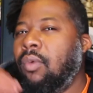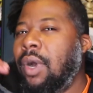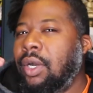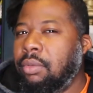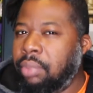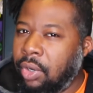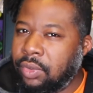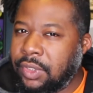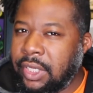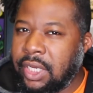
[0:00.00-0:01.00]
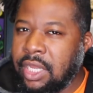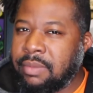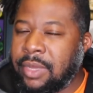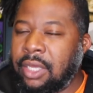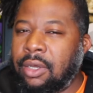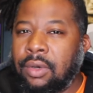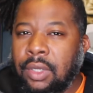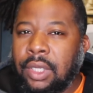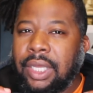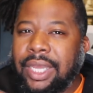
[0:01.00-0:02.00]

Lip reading: while composing an email.